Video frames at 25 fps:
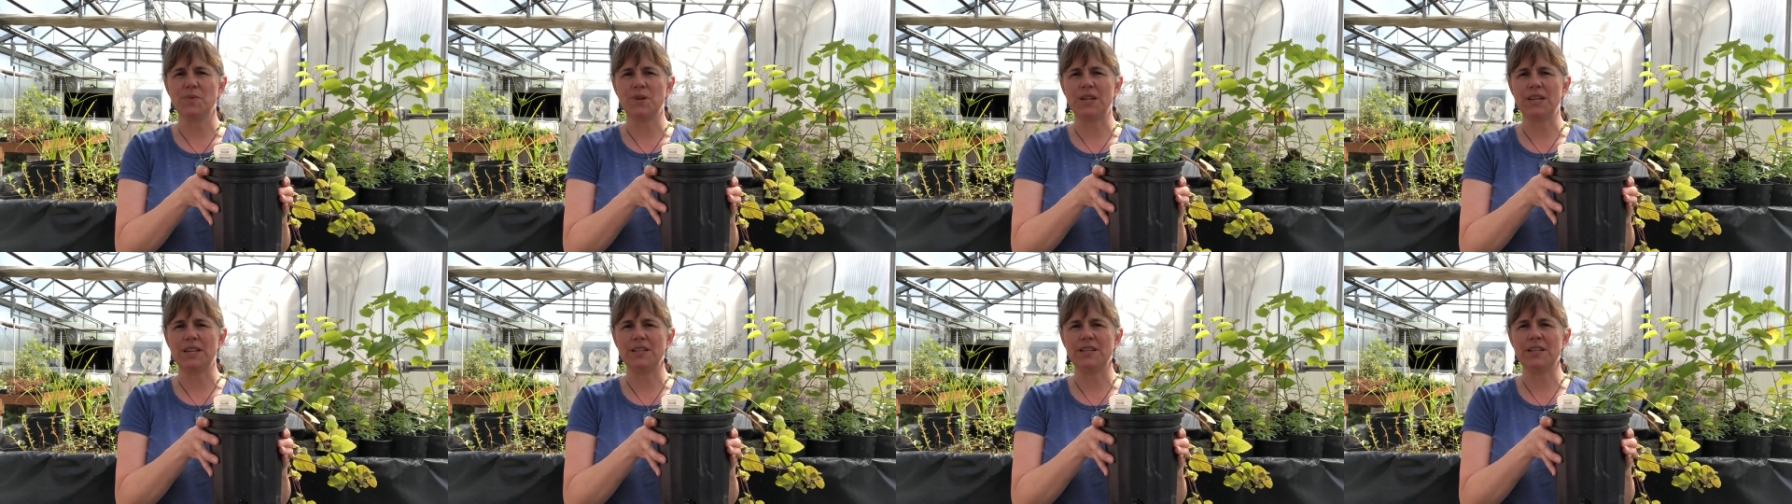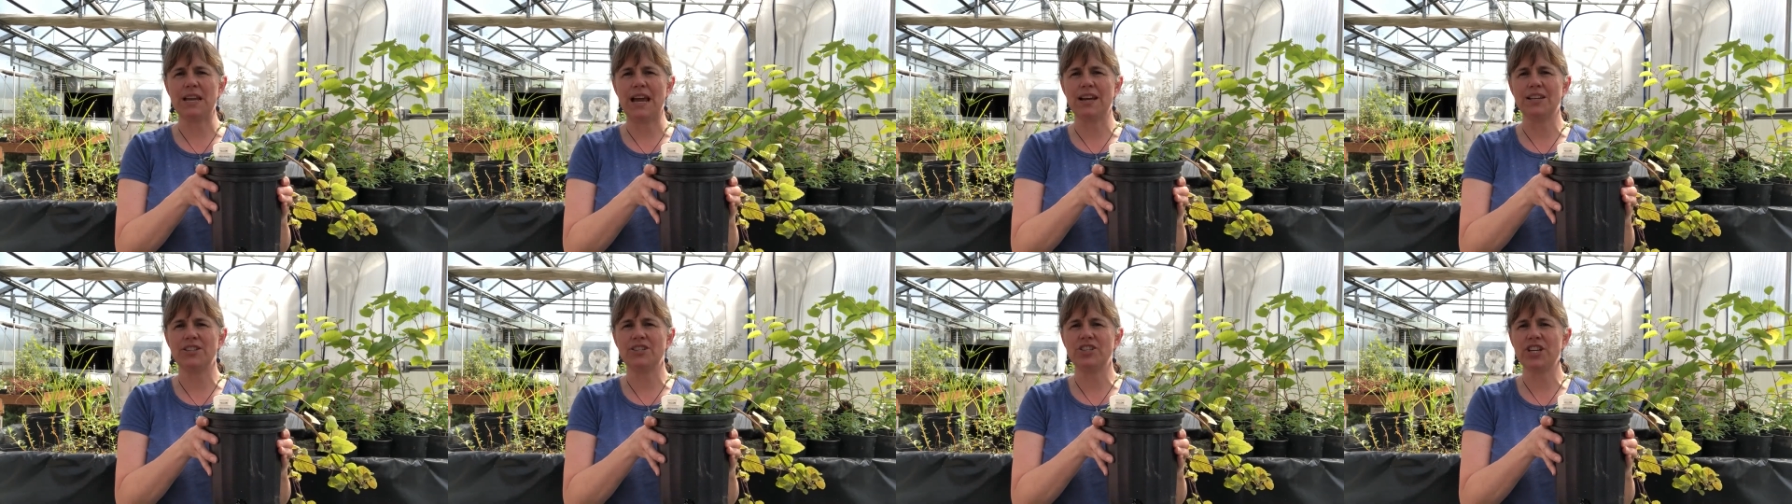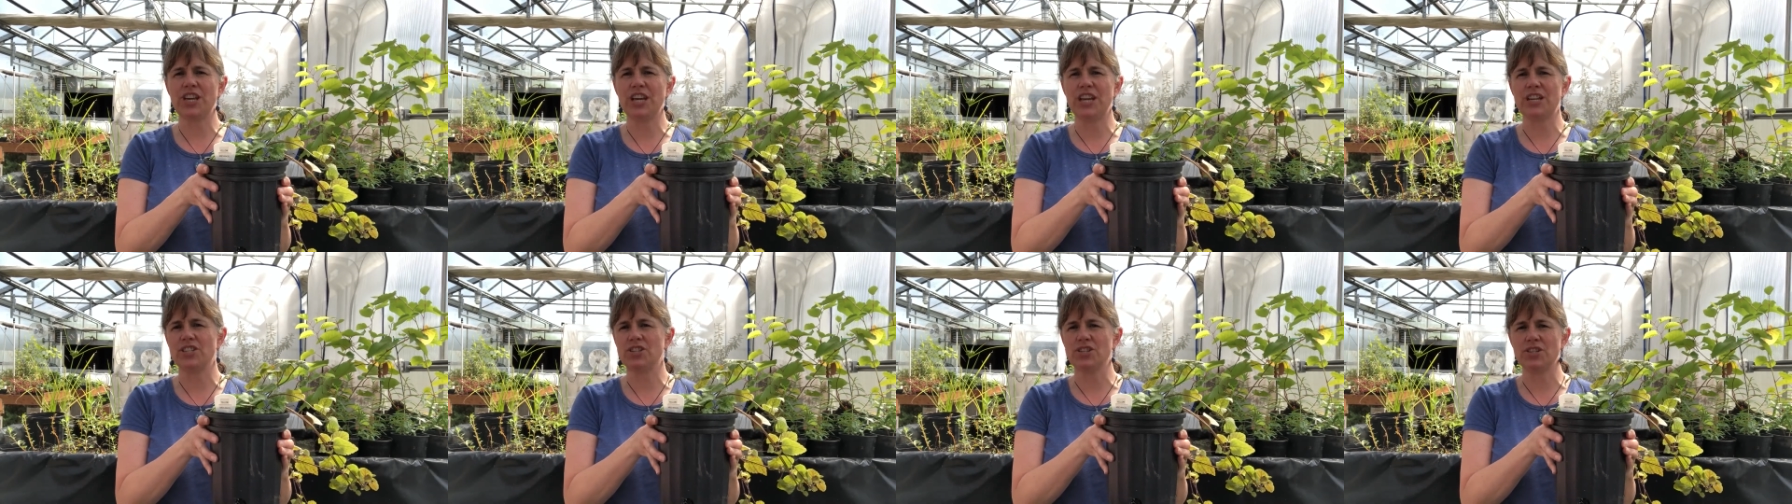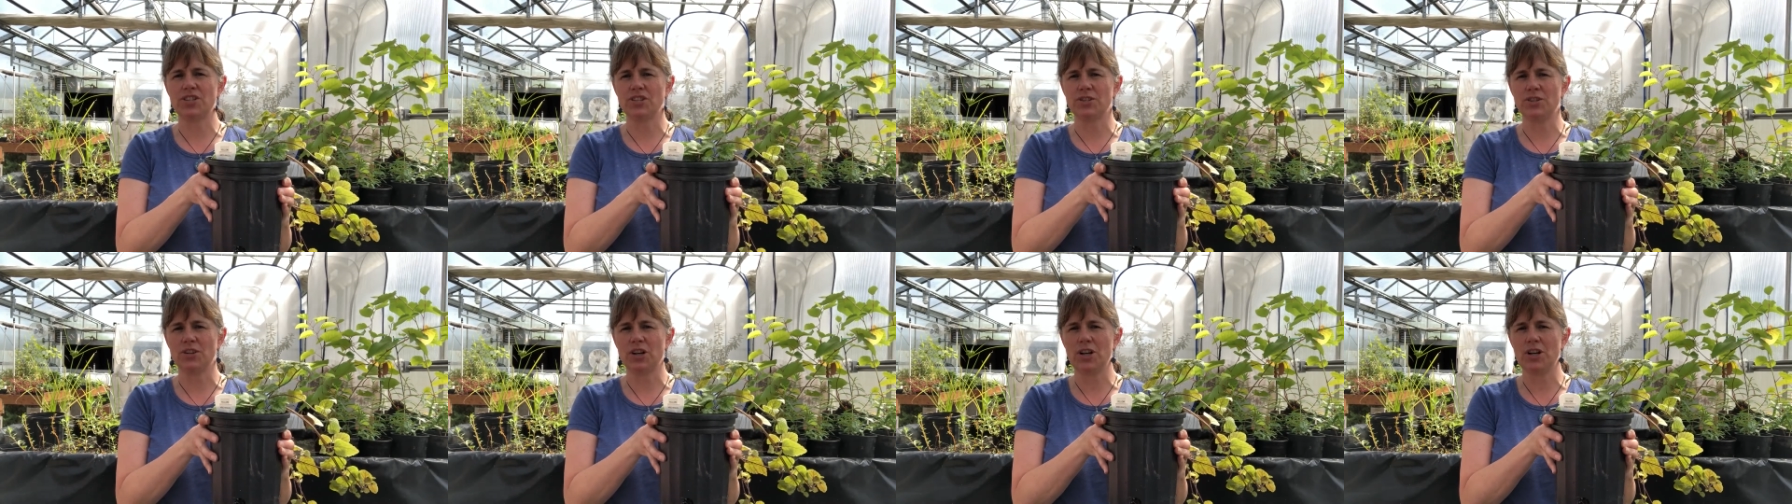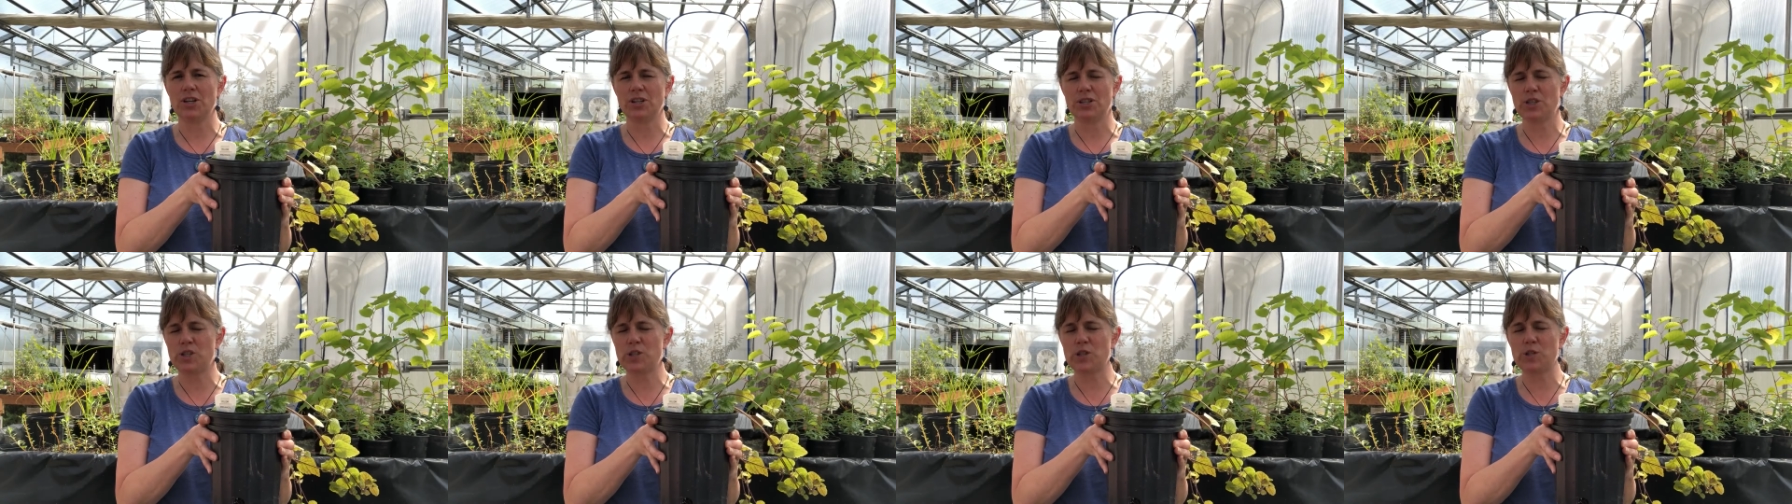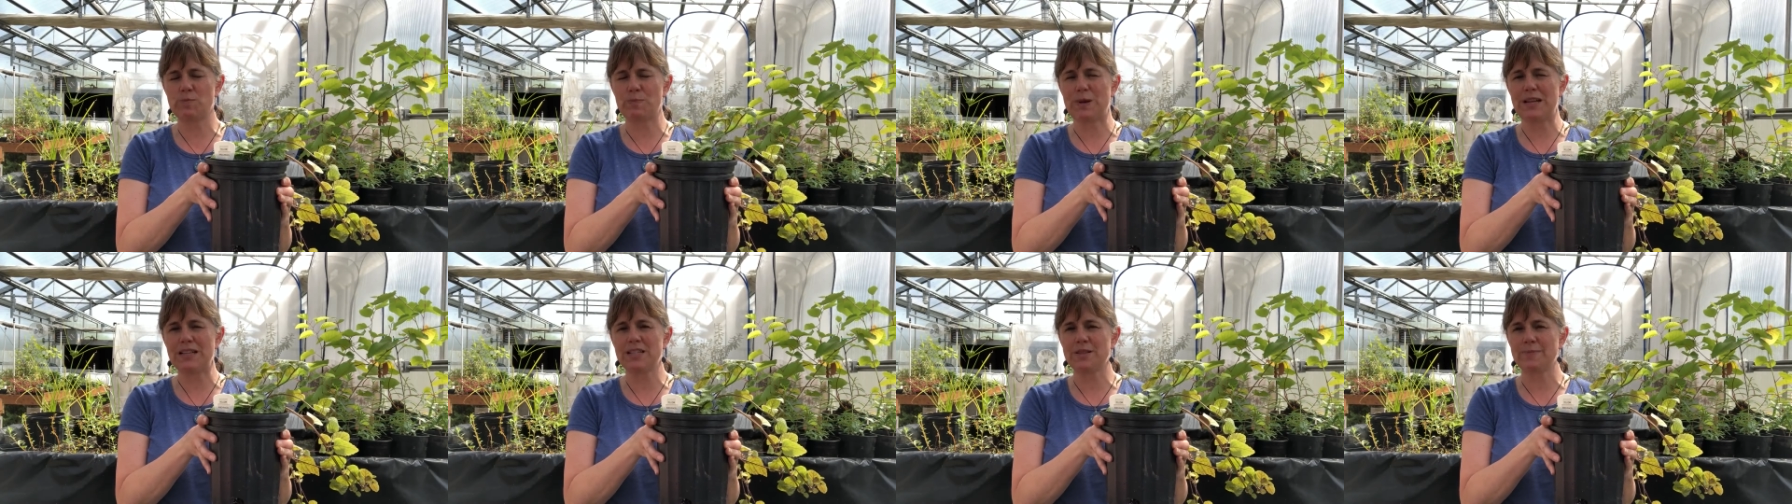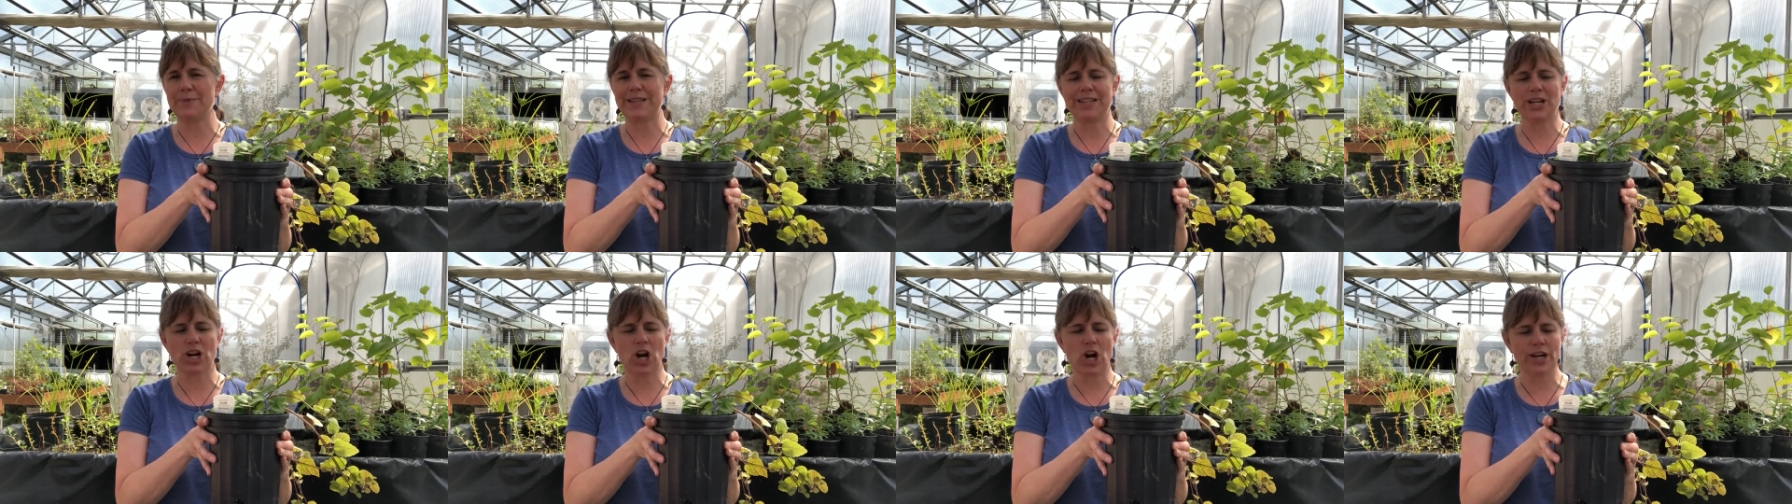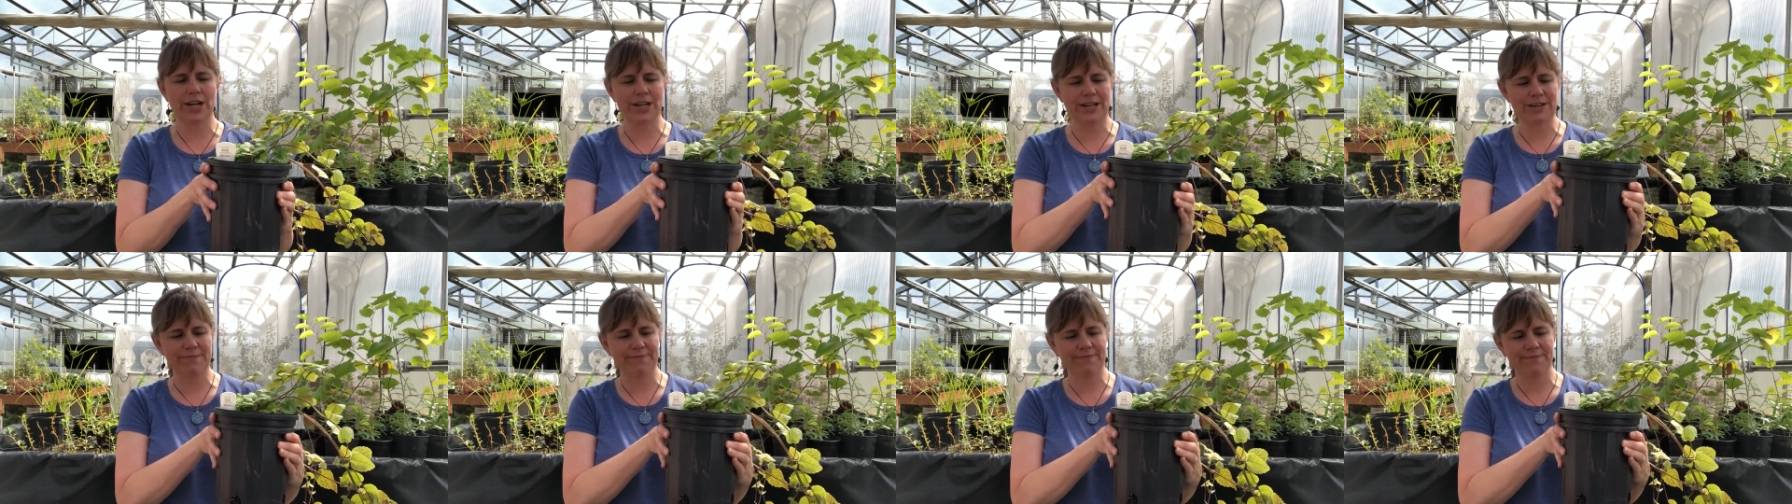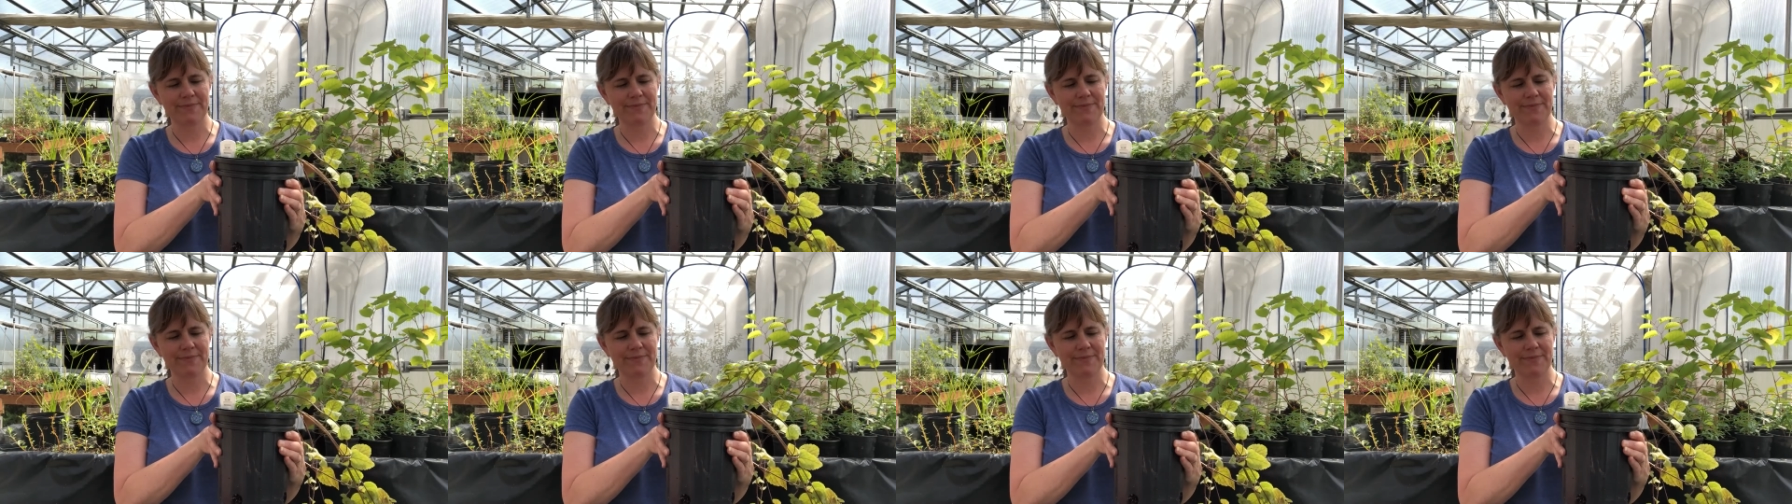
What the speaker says: weed educational specimen garden.